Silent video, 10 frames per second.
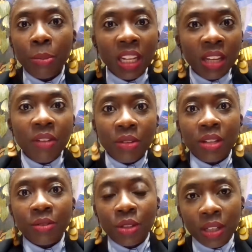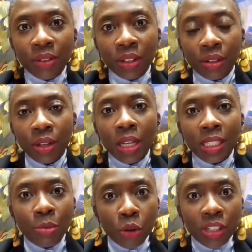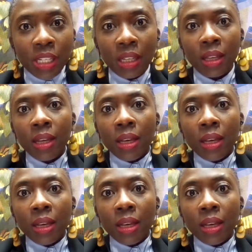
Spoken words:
believe ourselves to live in a democratic,